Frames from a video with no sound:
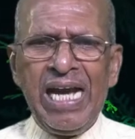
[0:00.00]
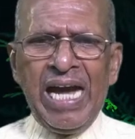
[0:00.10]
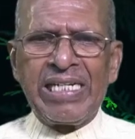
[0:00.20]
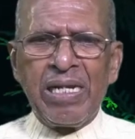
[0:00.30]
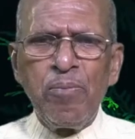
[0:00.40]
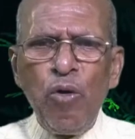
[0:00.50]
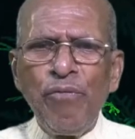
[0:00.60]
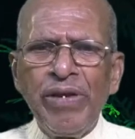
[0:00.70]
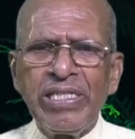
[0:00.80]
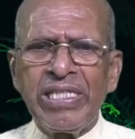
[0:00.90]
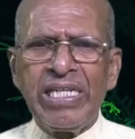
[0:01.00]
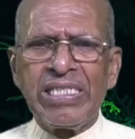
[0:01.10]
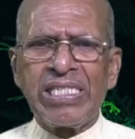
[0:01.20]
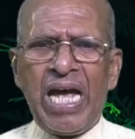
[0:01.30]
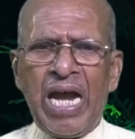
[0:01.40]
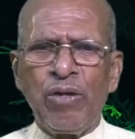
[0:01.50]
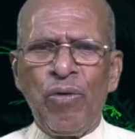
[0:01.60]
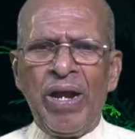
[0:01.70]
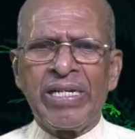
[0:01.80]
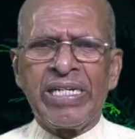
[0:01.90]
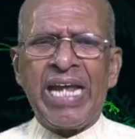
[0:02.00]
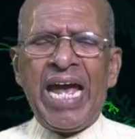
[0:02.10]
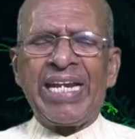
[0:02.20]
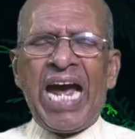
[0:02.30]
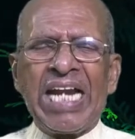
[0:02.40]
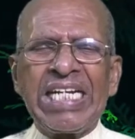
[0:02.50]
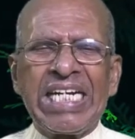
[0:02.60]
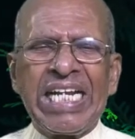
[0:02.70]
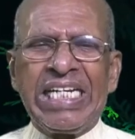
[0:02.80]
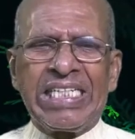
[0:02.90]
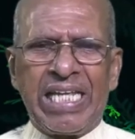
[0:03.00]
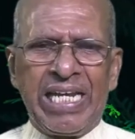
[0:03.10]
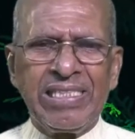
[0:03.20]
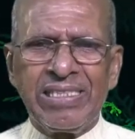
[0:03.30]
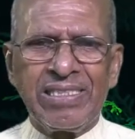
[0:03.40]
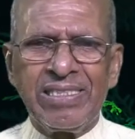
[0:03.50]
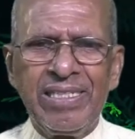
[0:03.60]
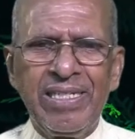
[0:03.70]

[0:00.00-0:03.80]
and removing these unwanted and unclean things,